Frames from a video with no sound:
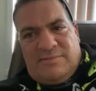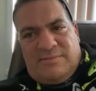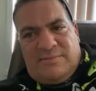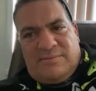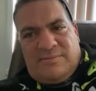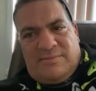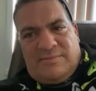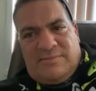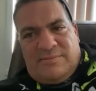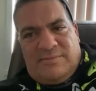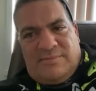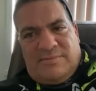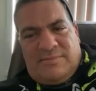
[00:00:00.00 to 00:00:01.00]

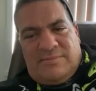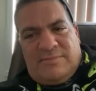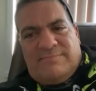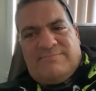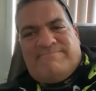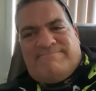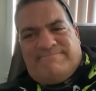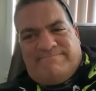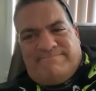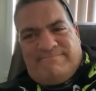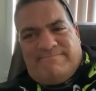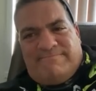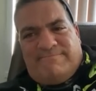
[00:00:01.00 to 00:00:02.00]

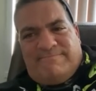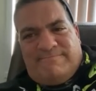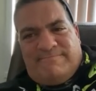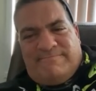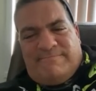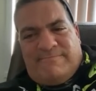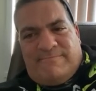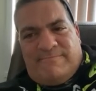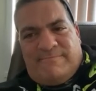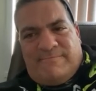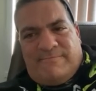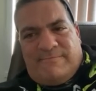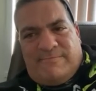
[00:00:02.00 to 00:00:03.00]

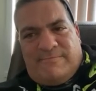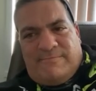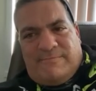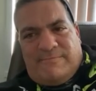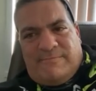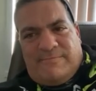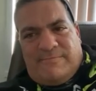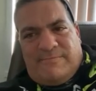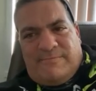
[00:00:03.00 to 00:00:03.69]
No words are spoken by the person on screen.